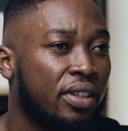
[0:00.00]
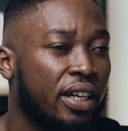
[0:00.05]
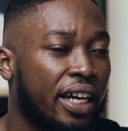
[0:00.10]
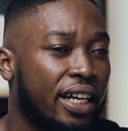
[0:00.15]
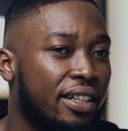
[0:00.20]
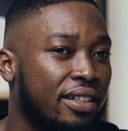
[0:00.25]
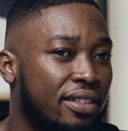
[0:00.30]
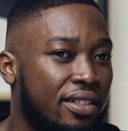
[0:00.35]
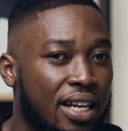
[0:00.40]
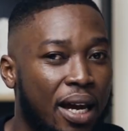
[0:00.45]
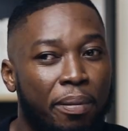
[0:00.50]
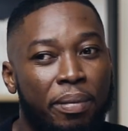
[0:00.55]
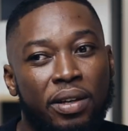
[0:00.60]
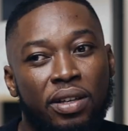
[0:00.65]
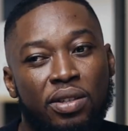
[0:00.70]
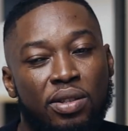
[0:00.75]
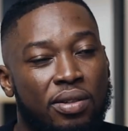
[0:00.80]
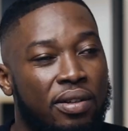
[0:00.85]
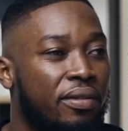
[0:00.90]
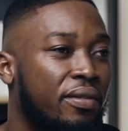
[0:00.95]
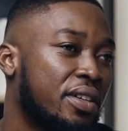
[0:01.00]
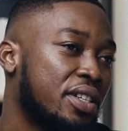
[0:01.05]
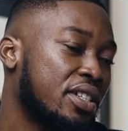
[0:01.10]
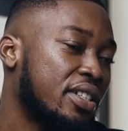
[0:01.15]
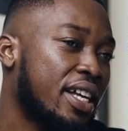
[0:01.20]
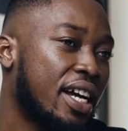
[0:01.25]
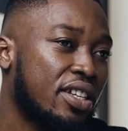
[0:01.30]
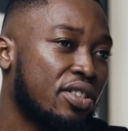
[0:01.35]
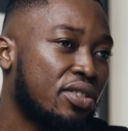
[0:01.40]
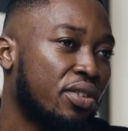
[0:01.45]
and tapping into a
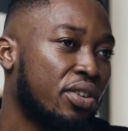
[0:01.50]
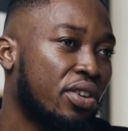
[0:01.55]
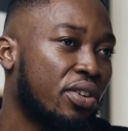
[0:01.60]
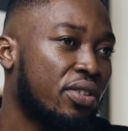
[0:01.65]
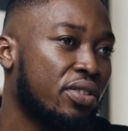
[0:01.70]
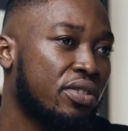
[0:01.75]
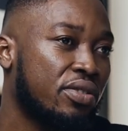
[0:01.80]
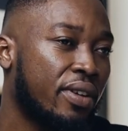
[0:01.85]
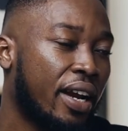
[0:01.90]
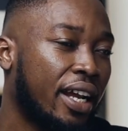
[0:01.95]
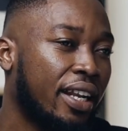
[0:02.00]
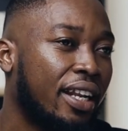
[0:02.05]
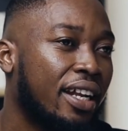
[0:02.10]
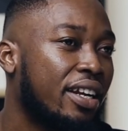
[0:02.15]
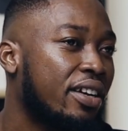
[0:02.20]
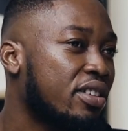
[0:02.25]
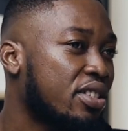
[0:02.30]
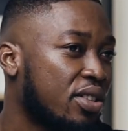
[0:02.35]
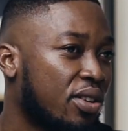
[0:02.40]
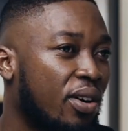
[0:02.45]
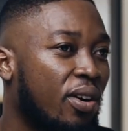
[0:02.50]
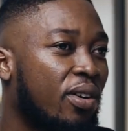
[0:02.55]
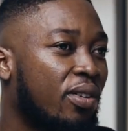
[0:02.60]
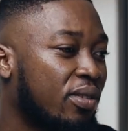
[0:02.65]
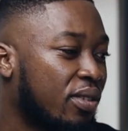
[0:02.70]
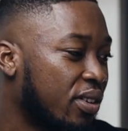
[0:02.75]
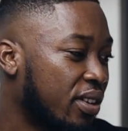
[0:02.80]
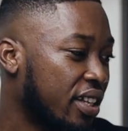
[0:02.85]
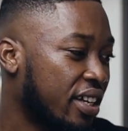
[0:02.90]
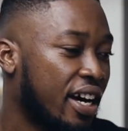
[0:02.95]
vision that's not yours, right? Then there's
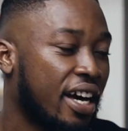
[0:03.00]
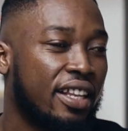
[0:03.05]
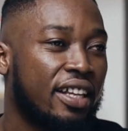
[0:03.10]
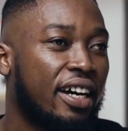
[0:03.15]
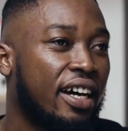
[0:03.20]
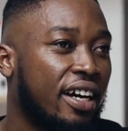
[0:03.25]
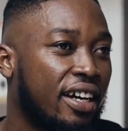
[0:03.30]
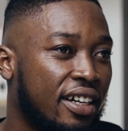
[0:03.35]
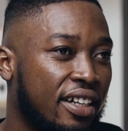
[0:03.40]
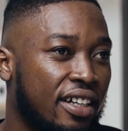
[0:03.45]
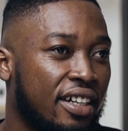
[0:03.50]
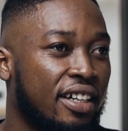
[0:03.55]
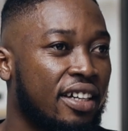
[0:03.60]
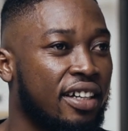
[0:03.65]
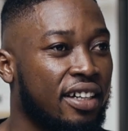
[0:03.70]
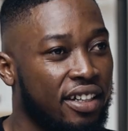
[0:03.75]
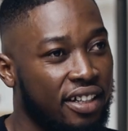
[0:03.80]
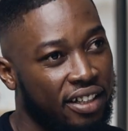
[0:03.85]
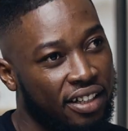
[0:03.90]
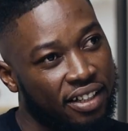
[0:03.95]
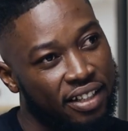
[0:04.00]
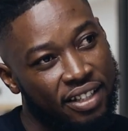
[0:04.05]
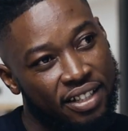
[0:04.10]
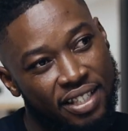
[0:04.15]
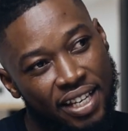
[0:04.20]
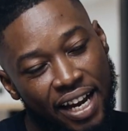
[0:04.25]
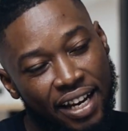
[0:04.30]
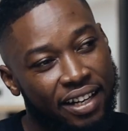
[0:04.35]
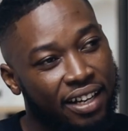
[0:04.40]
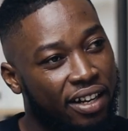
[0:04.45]
all the other
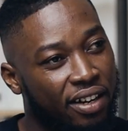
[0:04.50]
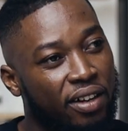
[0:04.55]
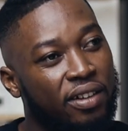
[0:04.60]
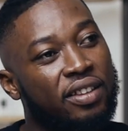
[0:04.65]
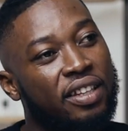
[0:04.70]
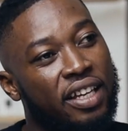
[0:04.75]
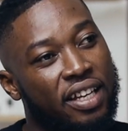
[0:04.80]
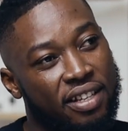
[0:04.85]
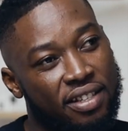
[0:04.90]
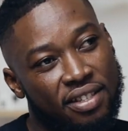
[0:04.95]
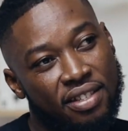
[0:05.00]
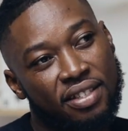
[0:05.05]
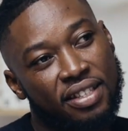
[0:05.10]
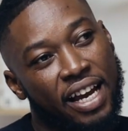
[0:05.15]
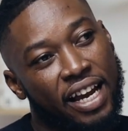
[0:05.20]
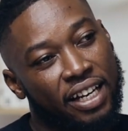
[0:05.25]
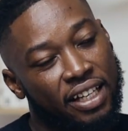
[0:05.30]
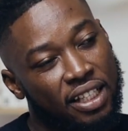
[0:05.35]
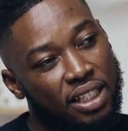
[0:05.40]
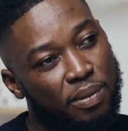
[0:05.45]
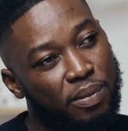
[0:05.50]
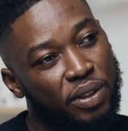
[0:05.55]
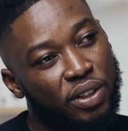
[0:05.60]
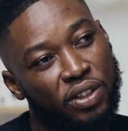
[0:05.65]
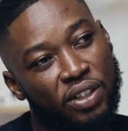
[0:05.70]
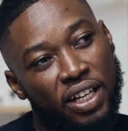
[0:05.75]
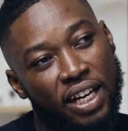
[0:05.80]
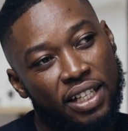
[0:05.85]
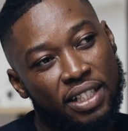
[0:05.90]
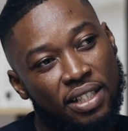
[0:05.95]
technical things that you need to be
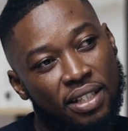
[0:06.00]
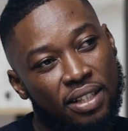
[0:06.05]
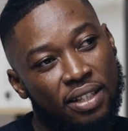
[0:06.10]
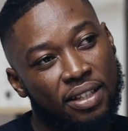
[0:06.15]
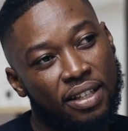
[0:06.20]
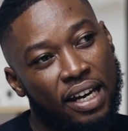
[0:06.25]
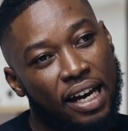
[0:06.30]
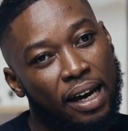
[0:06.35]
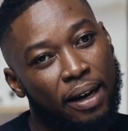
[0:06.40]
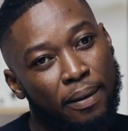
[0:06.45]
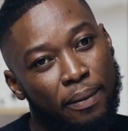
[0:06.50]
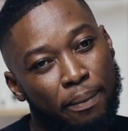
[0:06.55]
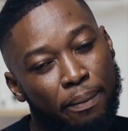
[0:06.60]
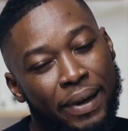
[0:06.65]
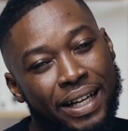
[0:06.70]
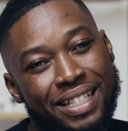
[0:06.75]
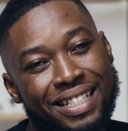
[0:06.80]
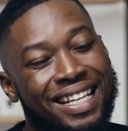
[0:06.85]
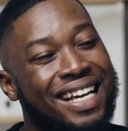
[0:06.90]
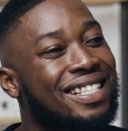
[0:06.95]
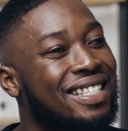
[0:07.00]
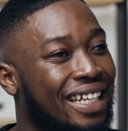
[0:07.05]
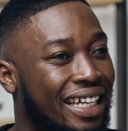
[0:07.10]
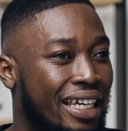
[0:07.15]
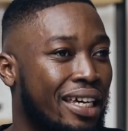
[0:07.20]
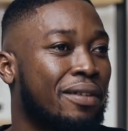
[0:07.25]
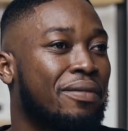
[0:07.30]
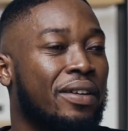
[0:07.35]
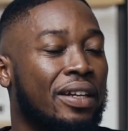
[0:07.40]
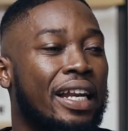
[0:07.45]
good at. But that's a
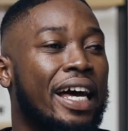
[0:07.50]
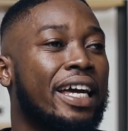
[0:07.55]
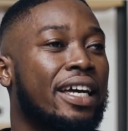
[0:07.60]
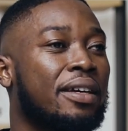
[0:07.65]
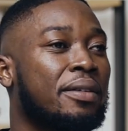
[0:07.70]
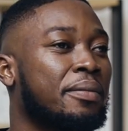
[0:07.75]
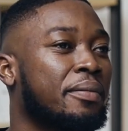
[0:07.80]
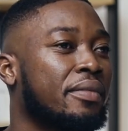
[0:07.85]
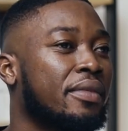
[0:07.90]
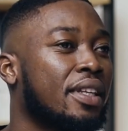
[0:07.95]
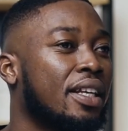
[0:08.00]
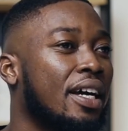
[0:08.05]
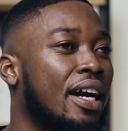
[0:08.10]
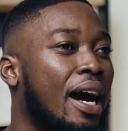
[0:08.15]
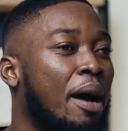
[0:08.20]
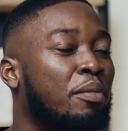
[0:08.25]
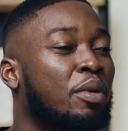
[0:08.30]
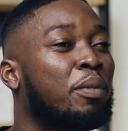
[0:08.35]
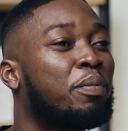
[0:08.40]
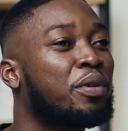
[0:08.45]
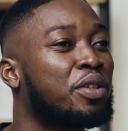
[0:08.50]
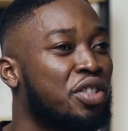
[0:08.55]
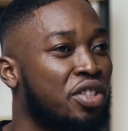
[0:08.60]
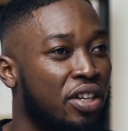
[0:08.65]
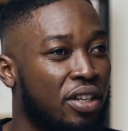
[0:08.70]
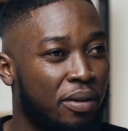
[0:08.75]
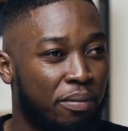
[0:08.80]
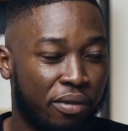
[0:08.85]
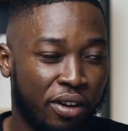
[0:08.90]
given. Like, I'm not putting you on a